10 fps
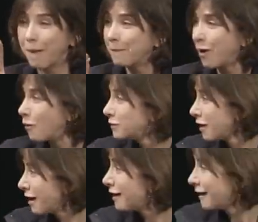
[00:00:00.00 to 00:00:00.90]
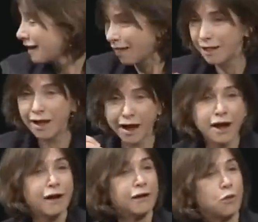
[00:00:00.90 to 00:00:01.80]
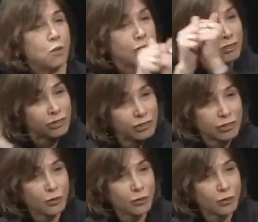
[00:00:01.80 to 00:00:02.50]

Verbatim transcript: uh, interview with Greg Hlibok, okay?